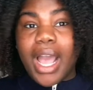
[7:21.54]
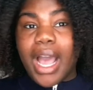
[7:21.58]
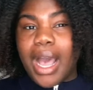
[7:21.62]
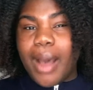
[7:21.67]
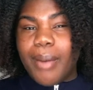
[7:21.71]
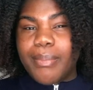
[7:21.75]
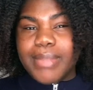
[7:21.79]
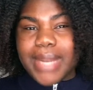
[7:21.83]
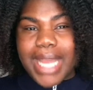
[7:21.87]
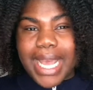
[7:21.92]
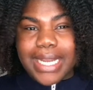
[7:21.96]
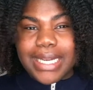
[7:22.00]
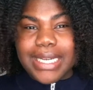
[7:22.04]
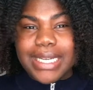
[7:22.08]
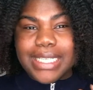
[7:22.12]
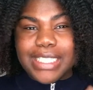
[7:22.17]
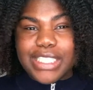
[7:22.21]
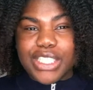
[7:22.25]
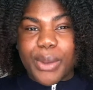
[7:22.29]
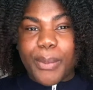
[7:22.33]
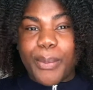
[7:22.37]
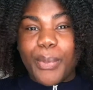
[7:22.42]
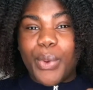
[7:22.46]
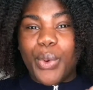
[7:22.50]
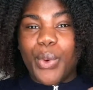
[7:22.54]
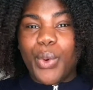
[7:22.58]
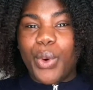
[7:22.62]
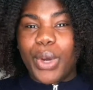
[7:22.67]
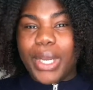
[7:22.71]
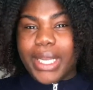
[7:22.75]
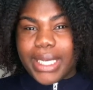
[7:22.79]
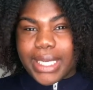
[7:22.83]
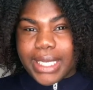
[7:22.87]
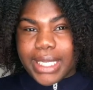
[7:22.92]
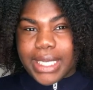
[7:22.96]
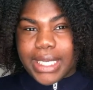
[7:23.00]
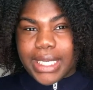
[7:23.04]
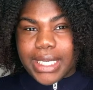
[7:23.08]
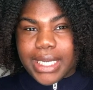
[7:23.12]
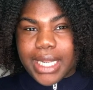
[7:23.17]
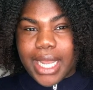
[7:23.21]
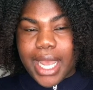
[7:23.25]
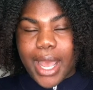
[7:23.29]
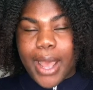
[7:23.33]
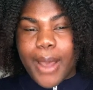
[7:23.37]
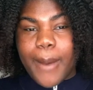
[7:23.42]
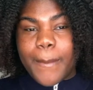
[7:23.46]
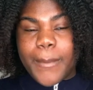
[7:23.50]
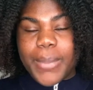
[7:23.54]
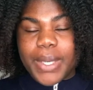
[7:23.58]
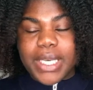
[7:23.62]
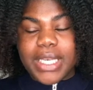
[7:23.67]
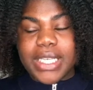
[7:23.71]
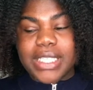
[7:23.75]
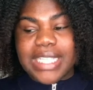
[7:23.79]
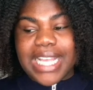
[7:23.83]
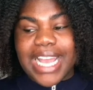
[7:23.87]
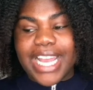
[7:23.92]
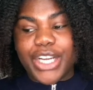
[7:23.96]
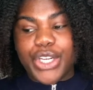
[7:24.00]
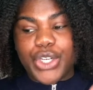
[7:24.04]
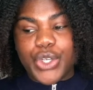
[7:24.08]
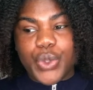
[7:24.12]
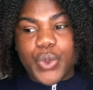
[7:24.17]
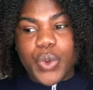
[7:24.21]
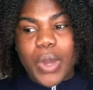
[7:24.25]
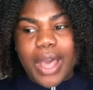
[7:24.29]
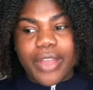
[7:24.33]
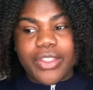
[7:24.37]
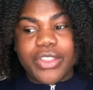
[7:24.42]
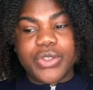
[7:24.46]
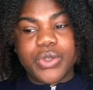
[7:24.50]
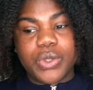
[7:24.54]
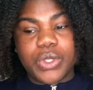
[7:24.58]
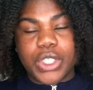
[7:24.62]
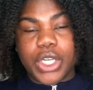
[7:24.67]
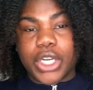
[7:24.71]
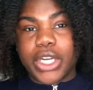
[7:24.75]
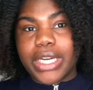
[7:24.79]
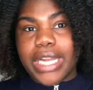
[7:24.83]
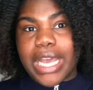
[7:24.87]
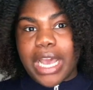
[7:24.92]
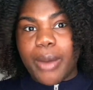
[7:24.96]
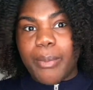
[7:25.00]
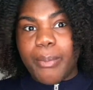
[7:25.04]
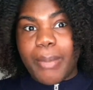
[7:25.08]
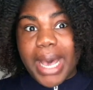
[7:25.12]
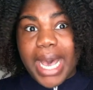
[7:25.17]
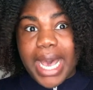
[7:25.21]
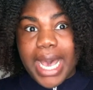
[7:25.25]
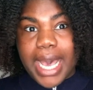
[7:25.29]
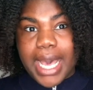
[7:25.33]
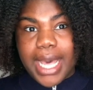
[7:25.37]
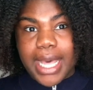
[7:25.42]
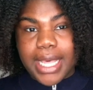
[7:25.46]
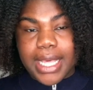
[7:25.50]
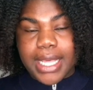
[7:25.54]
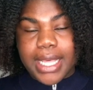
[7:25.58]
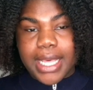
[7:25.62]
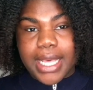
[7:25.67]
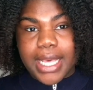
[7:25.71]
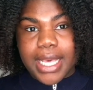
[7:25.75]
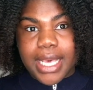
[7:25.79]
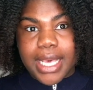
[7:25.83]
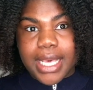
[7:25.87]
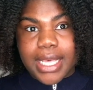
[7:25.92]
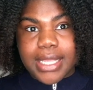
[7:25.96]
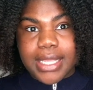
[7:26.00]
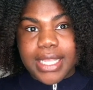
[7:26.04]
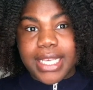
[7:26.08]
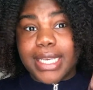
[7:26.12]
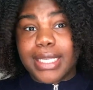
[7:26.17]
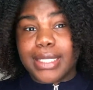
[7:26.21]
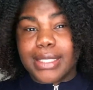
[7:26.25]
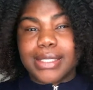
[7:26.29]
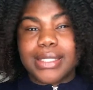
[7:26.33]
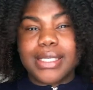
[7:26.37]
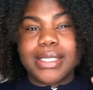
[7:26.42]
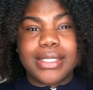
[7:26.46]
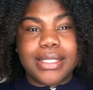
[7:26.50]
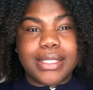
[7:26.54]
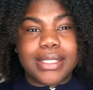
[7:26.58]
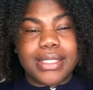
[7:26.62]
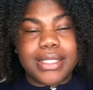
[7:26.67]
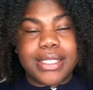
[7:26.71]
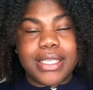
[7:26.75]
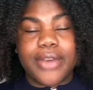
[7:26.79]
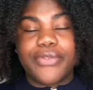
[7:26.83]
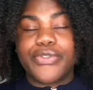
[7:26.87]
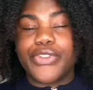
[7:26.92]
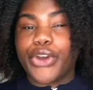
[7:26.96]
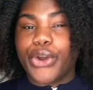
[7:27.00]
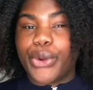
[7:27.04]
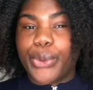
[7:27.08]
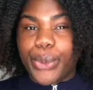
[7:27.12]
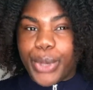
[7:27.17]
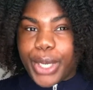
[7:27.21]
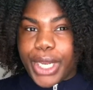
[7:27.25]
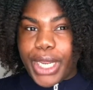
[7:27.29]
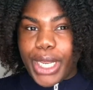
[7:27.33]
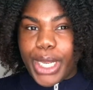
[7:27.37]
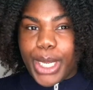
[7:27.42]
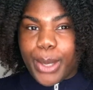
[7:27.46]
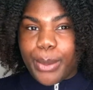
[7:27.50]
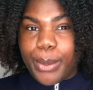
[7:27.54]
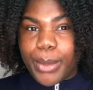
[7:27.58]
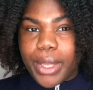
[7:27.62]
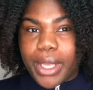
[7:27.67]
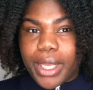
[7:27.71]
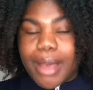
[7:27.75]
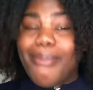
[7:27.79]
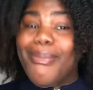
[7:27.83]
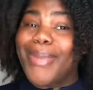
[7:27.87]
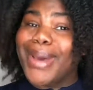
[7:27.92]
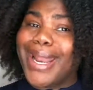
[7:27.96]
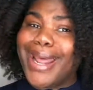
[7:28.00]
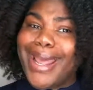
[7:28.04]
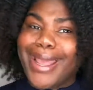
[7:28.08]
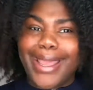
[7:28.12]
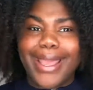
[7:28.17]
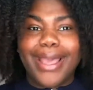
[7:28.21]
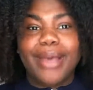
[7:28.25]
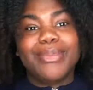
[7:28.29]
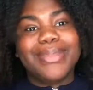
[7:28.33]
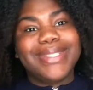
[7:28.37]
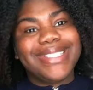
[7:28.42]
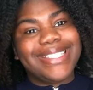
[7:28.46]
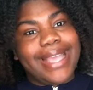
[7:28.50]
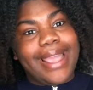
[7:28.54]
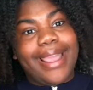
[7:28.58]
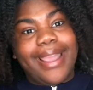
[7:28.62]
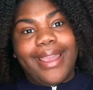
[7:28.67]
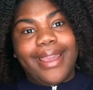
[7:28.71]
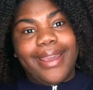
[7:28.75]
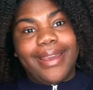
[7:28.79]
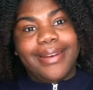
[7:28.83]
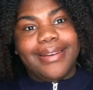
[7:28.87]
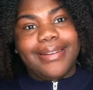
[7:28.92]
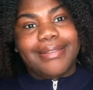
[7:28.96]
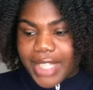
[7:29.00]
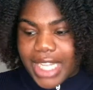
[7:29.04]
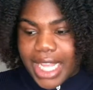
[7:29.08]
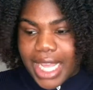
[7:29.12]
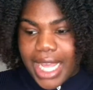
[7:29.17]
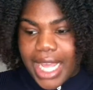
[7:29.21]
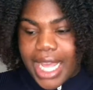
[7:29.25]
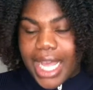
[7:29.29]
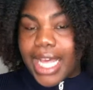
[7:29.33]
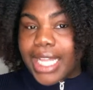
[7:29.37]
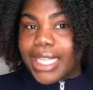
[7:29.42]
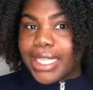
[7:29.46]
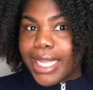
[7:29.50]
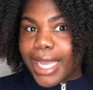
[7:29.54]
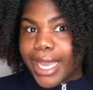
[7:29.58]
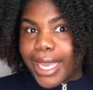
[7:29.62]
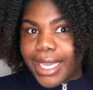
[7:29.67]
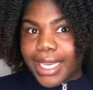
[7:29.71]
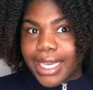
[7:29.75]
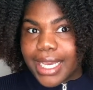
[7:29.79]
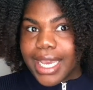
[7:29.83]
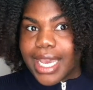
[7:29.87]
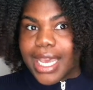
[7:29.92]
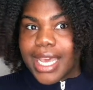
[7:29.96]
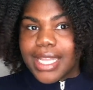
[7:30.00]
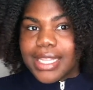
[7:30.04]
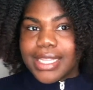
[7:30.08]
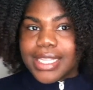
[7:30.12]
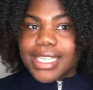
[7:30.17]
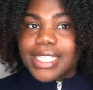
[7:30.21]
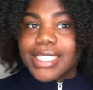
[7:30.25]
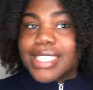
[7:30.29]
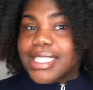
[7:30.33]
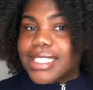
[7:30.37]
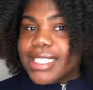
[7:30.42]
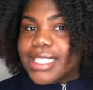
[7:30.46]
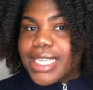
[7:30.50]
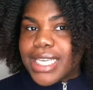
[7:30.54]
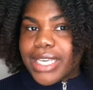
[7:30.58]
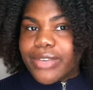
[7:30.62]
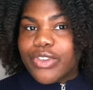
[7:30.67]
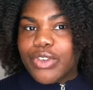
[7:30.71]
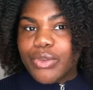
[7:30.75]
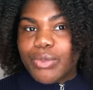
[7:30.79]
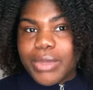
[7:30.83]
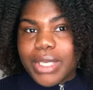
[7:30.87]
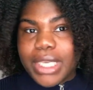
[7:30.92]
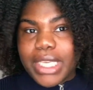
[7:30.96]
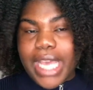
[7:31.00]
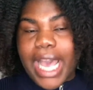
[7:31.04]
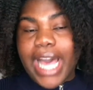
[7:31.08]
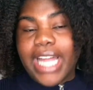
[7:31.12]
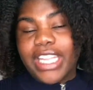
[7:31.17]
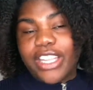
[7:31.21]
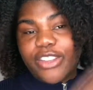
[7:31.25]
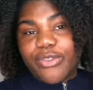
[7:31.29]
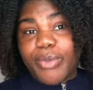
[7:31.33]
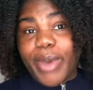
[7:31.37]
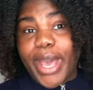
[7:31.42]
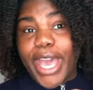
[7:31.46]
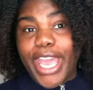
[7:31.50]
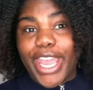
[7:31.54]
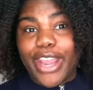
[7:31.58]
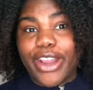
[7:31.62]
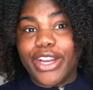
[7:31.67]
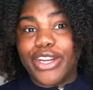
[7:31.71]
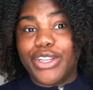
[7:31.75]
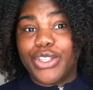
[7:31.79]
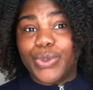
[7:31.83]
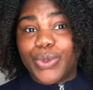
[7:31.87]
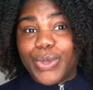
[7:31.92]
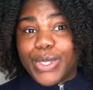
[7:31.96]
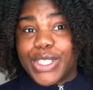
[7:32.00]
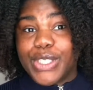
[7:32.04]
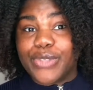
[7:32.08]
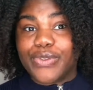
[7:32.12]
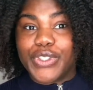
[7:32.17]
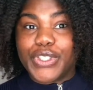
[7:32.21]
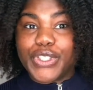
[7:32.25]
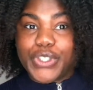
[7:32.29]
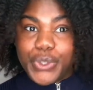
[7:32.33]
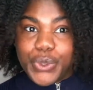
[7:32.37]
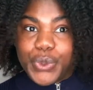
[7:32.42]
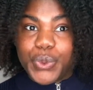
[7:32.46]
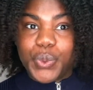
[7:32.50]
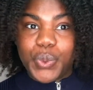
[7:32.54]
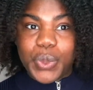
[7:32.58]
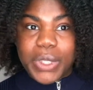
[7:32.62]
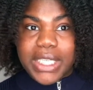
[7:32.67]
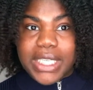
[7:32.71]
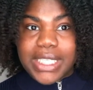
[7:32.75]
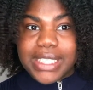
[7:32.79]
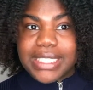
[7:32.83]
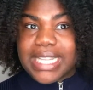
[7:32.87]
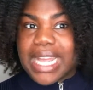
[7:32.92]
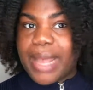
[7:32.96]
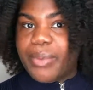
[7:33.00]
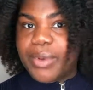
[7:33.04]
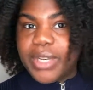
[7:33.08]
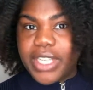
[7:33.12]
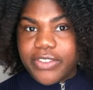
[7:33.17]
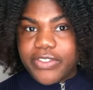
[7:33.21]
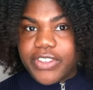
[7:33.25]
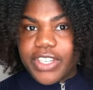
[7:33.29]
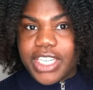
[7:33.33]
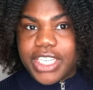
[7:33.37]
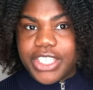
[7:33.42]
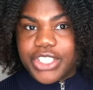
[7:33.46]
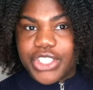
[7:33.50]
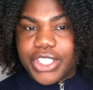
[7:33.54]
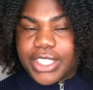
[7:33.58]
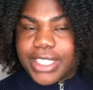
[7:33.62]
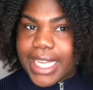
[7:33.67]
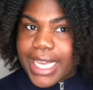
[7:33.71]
I'm not disappointed because I knew how this was turned out by the consistency of the cream, but I am sad. Like, this isn't giving me I left my hair in twist for 2 weeks type of definition.